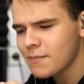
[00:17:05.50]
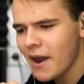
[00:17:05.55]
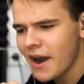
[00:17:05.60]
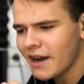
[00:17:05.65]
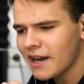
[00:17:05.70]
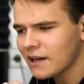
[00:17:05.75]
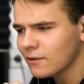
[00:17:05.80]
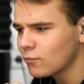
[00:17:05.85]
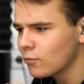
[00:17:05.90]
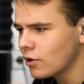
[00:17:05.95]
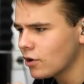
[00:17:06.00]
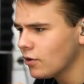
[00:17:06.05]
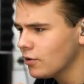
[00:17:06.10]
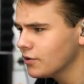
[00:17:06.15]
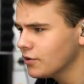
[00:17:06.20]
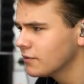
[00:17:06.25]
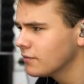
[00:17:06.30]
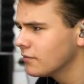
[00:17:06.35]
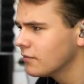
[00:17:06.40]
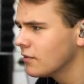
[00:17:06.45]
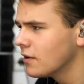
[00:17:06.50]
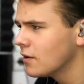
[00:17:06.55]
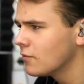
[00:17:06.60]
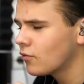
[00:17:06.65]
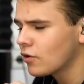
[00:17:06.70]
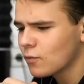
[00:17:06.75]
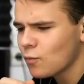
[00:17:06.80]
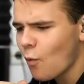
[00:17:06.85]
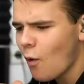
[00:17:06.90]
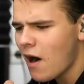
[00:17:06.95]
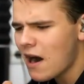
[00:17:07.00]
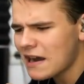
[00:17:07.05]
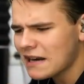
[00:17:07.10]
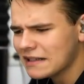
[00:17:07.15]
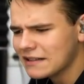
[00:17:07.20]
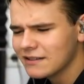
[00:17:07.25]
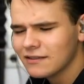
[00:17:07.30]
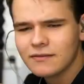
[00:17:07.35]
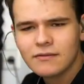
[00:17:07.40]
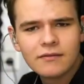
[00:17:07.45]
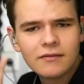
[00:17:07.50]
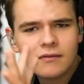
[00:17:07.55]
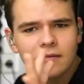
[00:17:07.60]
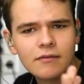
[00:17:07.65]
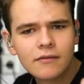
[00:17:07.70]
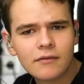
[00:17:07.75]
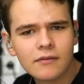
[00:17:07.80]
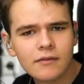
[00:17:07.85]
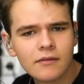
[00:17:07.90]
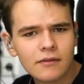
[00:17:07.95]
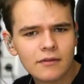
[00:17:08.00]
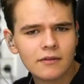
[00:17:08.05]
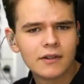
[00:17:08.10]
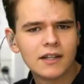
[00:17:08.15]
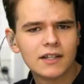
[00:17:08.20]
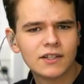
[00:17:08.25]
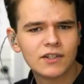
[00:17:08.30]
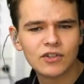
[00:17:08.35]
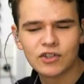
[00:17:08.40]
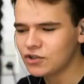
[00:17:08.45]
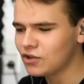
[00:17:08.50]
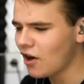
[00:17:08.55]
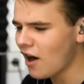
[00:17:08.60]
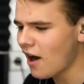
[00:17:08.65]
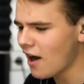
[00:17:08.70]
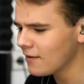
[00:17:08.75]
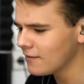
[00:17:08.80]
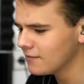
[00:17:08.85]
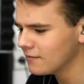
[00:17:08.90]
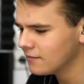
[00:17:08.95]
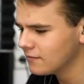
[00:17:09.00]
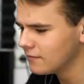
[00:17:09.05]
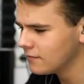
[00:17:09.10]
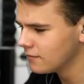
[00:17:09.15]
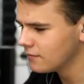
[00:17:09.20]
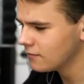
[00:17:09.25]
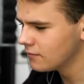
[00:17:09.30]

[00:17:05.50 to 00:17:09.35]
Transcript: Preparing world? For what? To drop.